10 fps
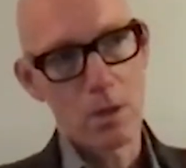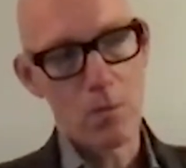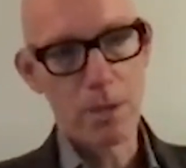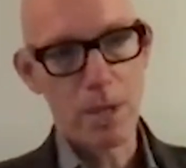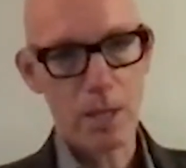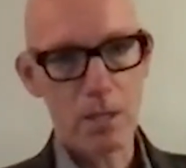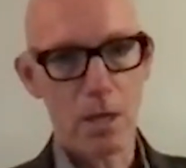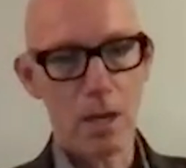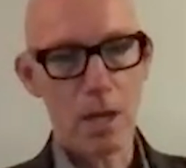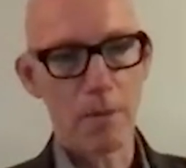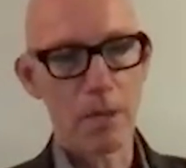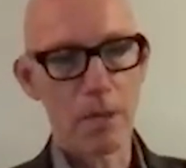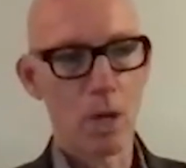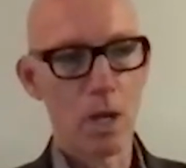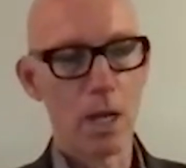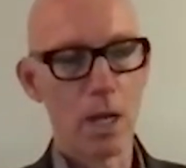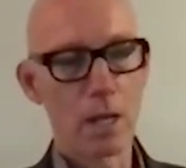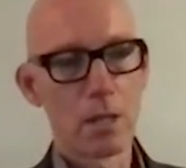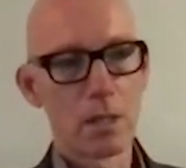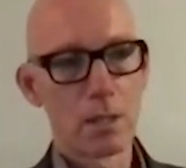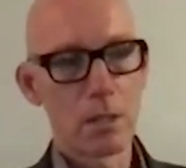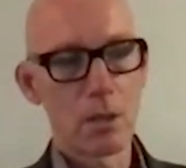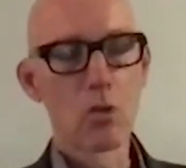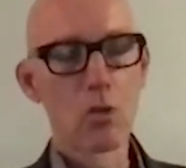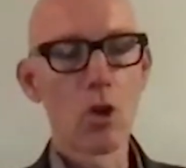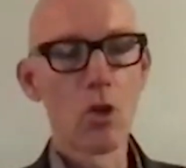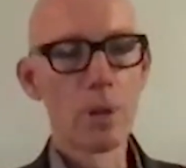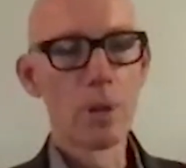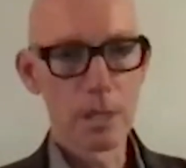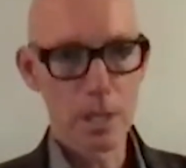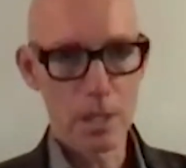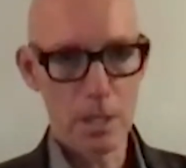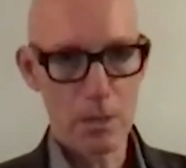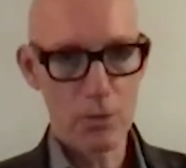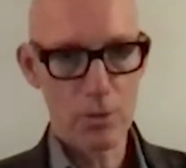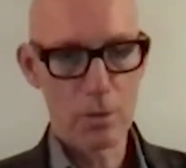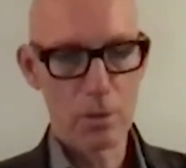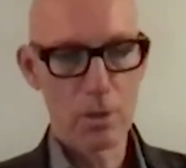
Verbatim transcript: complex dynamic where, you know, global indignation